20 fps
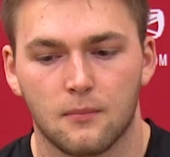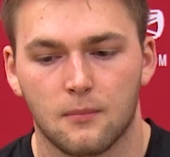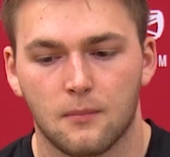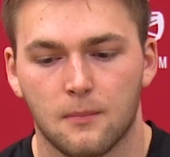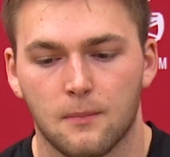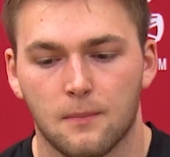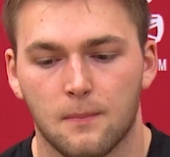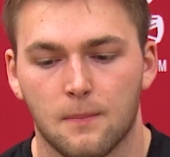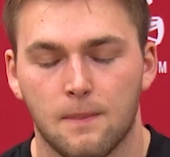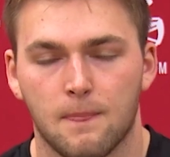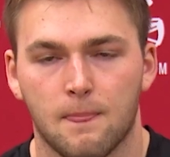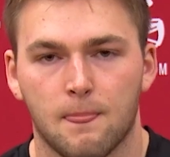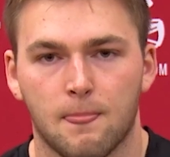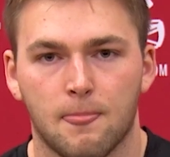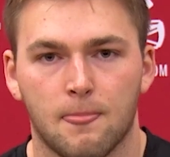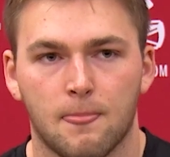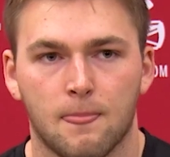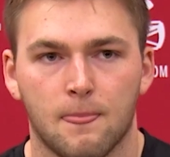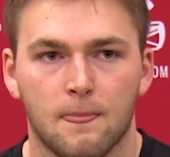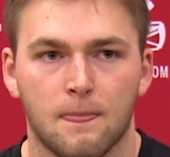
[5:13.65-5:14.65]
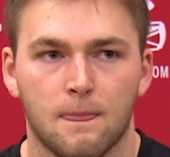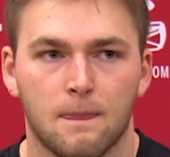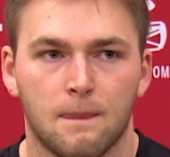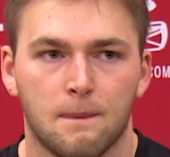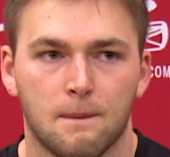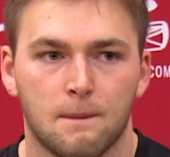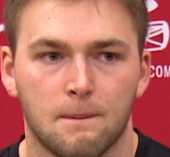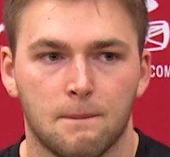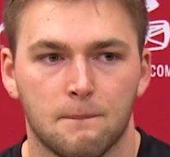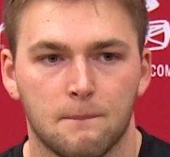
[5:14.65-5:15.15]
it's not all new
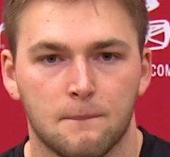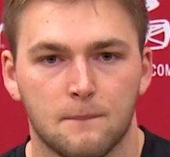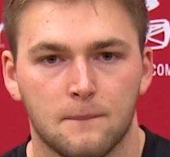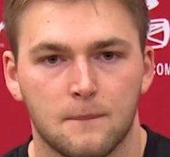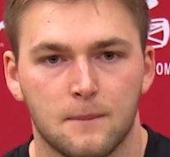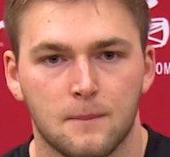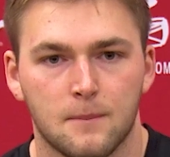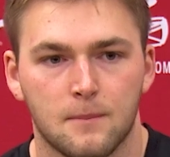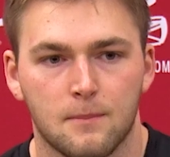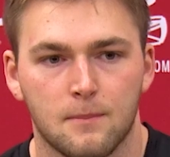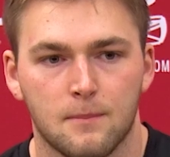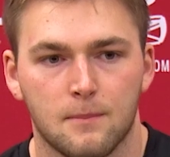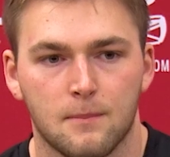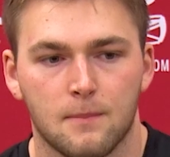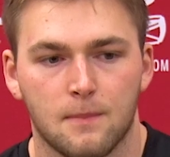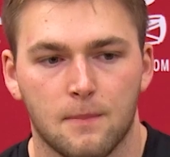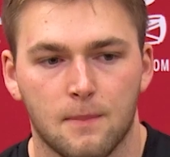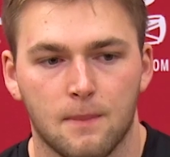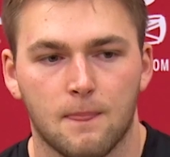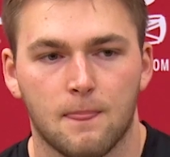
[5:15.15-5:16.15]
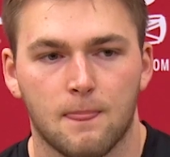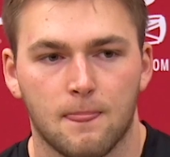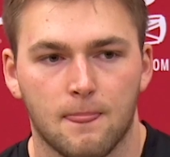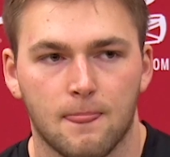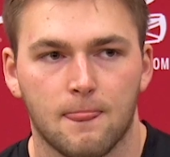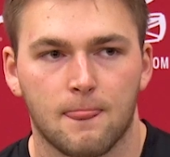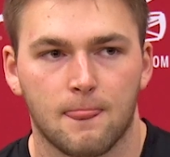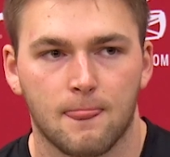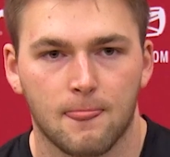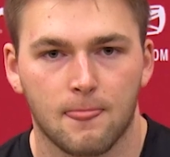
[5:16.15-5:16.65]
to you? It's just sort of this
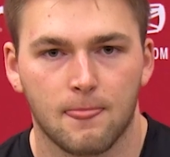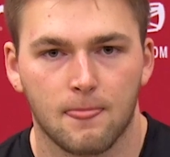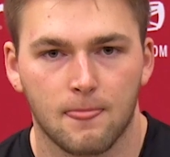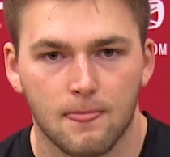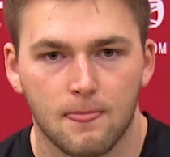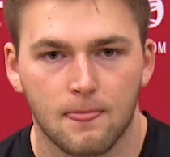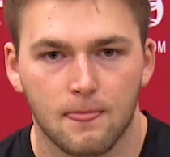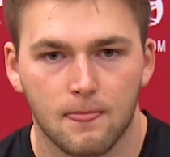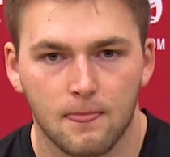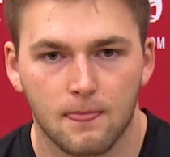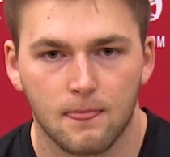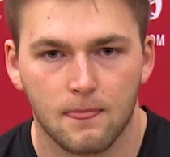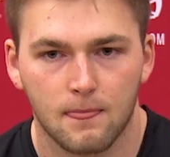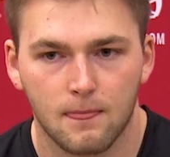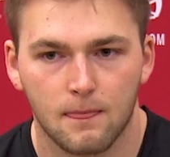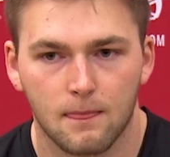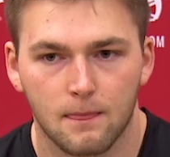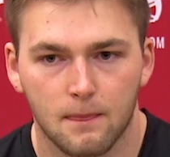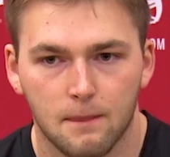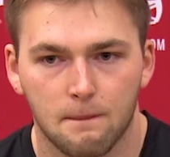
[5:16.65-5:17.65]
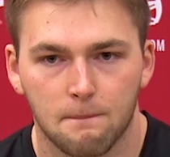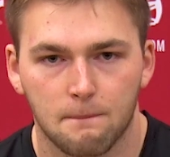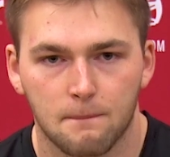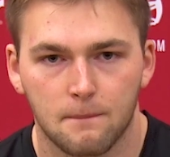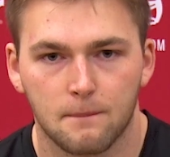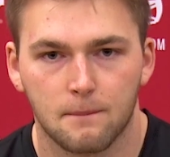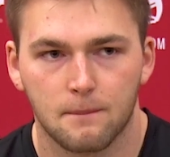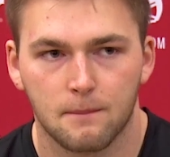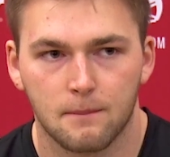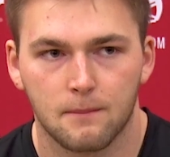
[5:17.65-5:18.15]
setting, this team,
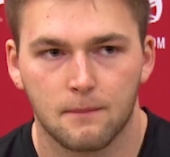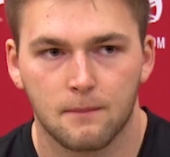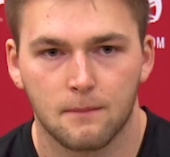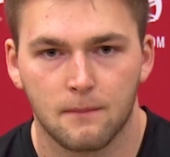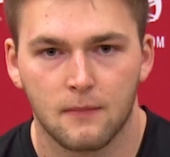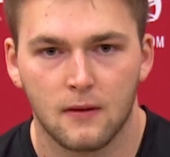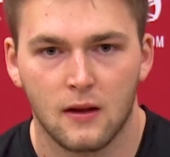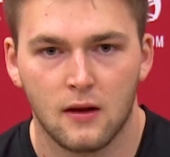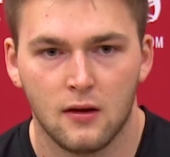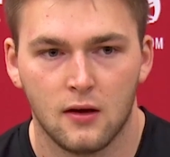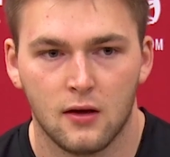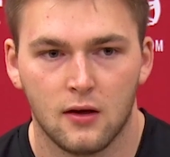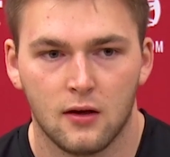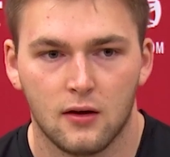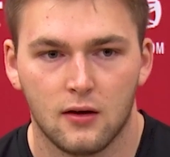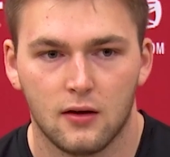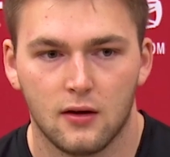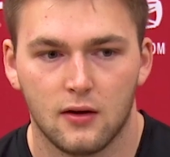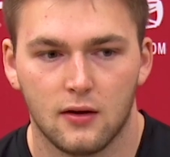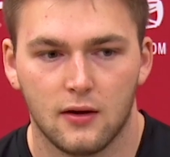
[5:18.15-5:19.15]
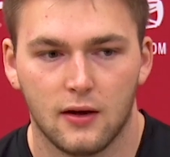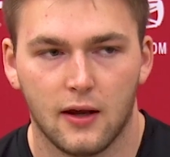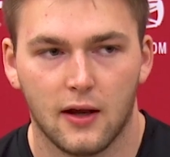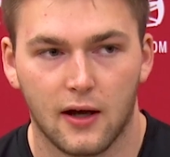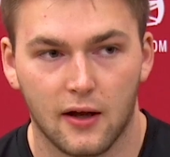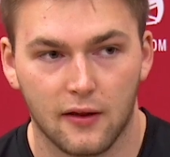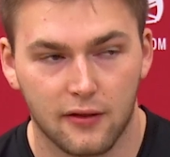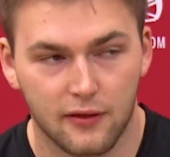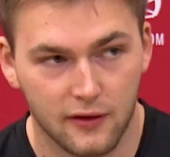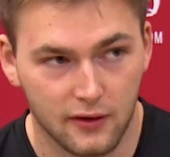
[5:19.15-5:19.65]
these teammates.
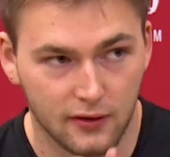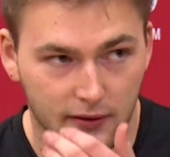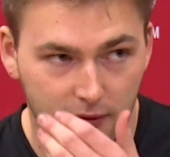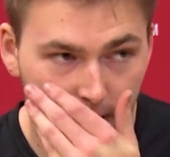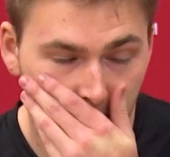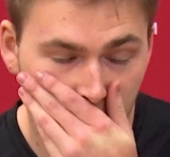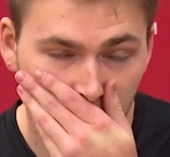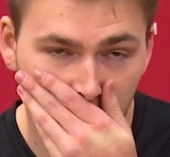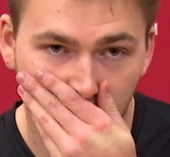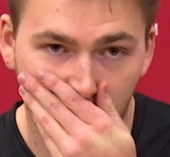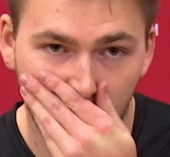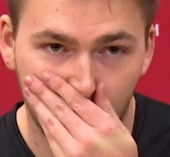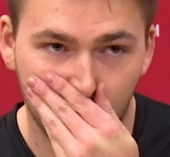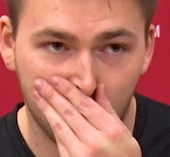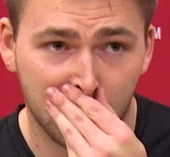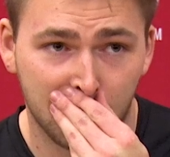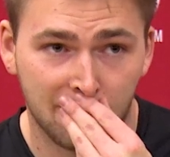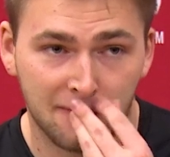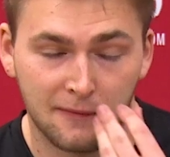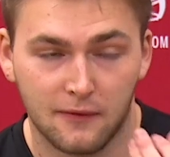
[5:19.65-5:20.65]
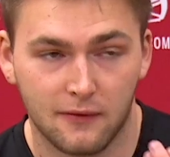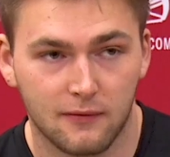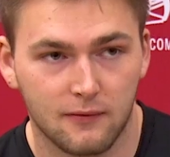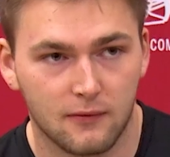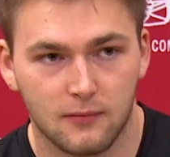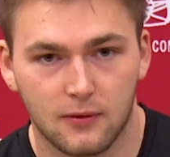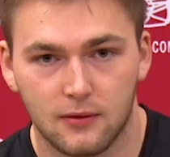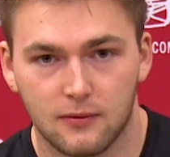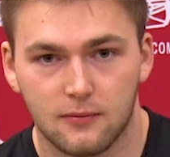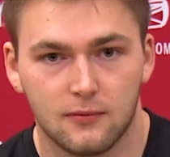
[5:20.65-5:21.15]
Yeah, I think. I mean,
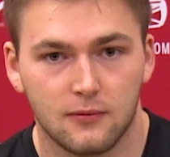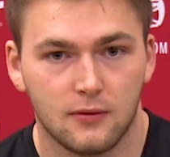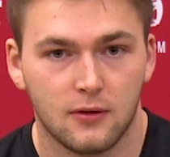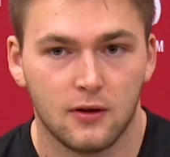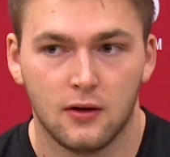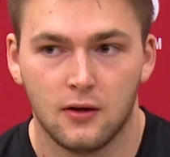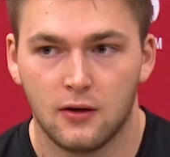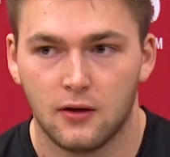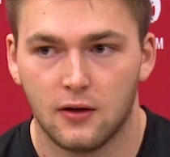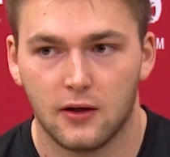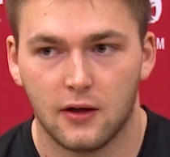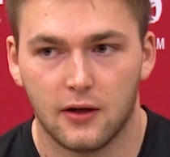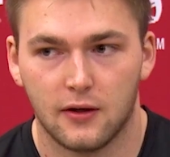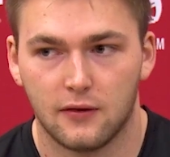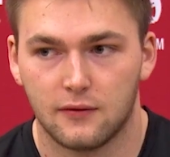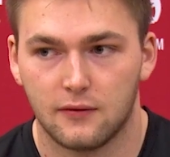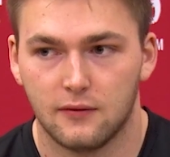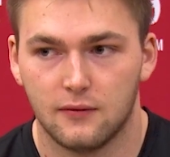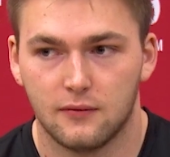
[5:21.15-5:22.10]
it